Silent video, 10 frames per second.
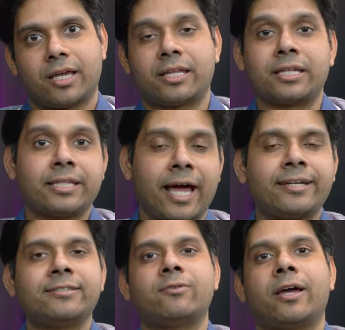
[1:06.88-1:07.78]
And
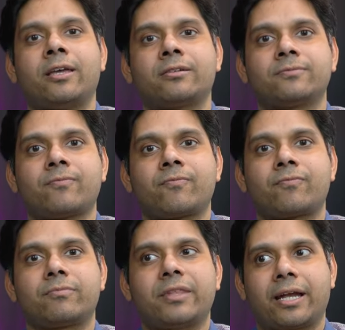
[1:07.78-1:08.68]
that is why
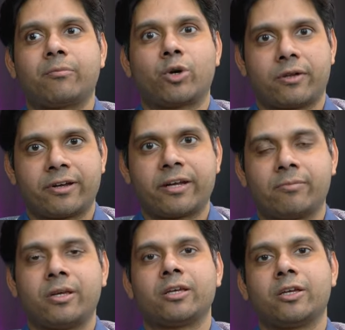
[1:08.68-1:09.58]
that motivated
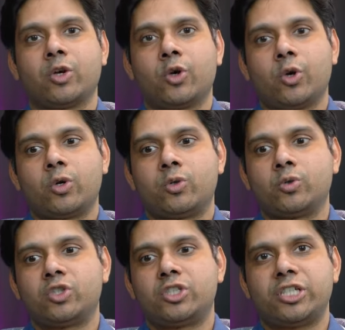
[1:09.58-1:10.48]
me
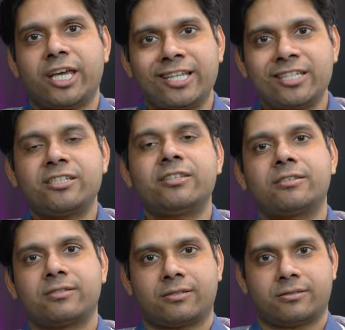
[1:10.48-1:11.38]
to change
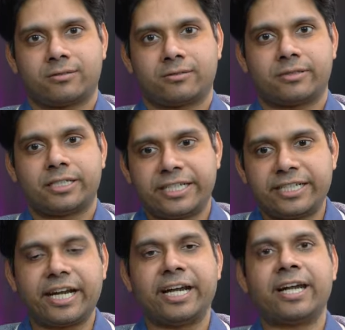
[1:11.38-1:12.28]
this
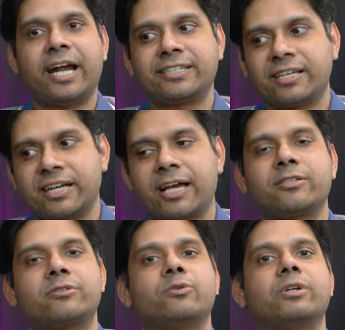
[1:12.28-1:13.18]
trend at the
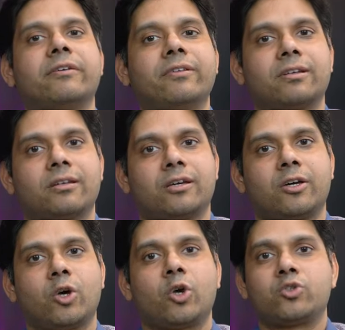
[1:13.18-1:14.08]
grassroots level.
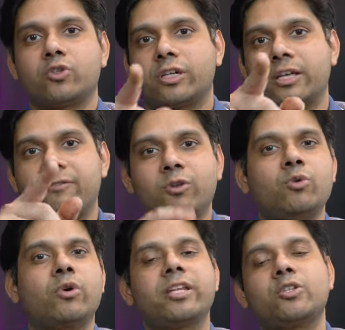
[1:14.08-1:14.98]
So that if
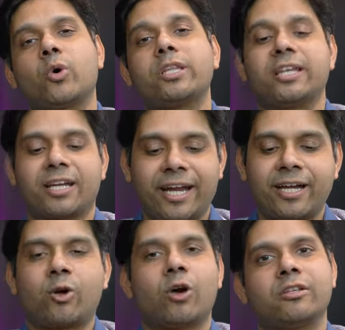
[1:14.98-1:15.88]
you can join the
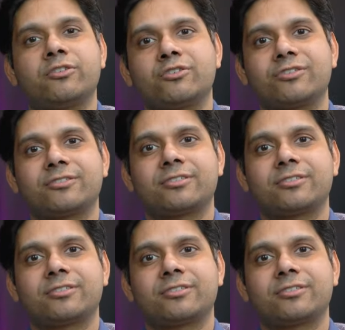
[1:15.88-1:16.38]
right college,